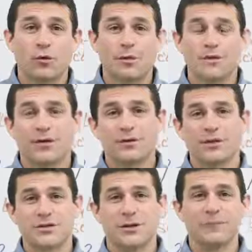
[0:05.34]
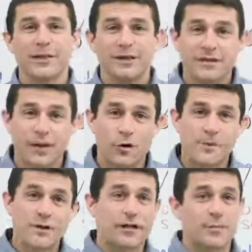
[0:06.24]
Morgan with Aero Digital. Today we're
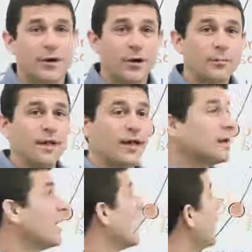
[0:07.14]
going to be talking about RPA, and